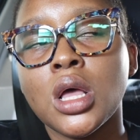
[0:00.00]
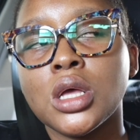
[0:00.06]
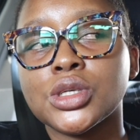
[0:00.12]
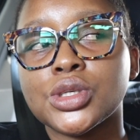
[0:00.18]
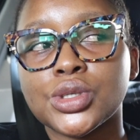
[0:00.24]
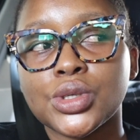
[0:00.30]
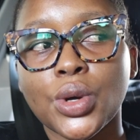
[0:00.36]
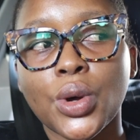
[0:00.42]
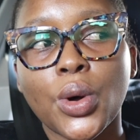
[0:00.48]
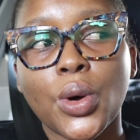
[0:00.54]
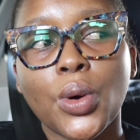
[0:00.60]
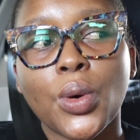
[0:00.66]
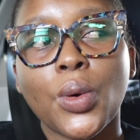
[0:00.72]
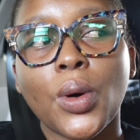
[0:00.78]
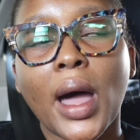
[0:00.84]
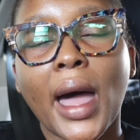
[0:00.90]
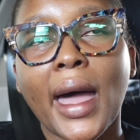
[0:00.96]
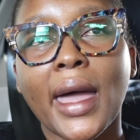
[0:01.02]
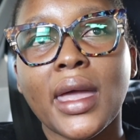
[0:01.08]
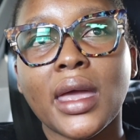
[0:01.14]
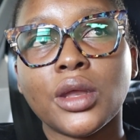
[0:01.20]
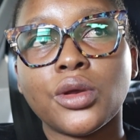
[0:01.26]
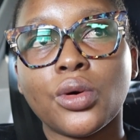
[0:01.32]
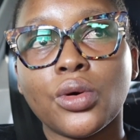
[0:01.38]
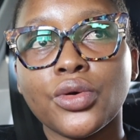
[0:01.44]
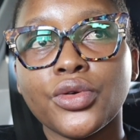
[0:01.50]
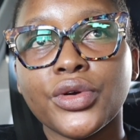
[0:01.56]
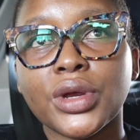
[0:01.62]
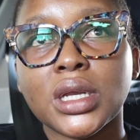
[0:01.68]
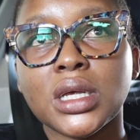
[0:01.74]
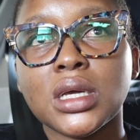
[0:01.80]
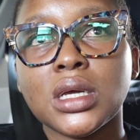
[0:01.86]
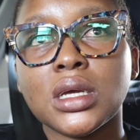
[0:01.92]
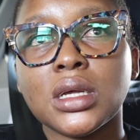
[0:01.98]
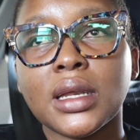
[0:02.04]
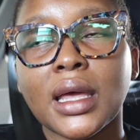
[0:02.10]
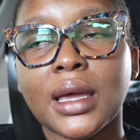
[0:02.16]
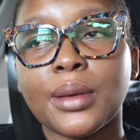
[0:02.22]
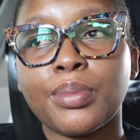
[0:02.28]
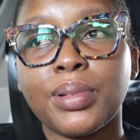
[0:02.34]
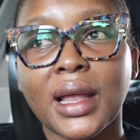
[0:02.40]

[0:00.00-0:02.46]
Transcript: So I had already like